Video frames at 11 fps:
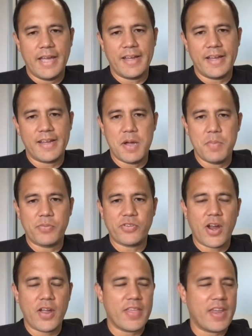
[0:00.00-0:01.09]
I'm
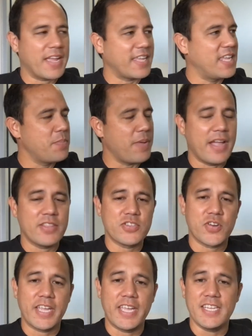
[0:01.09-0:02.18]
sorry that I keep
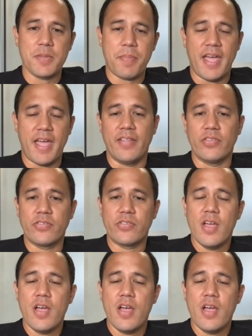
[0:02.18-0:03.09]
answering it depends.